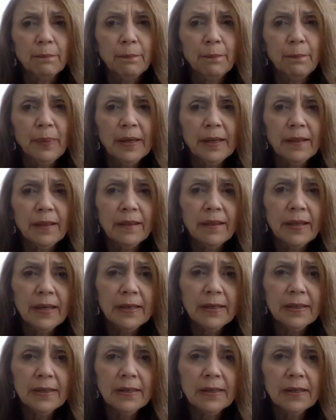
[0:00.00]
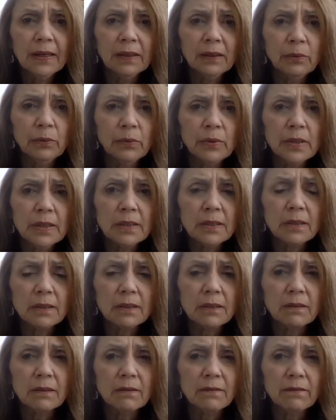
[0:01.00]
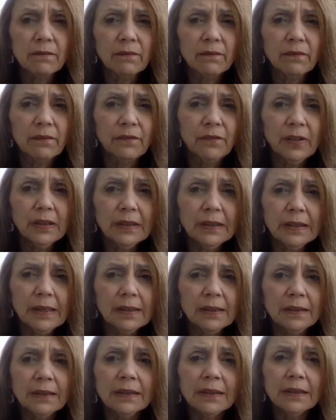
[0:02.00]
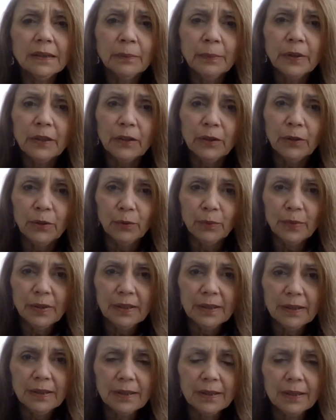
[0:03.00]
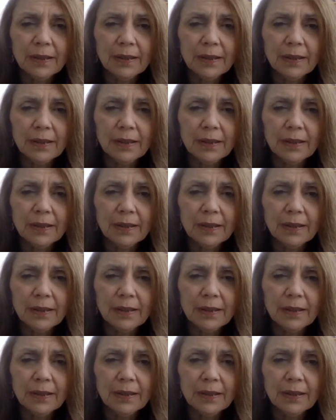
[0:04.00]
by then I was feeling a little bit human.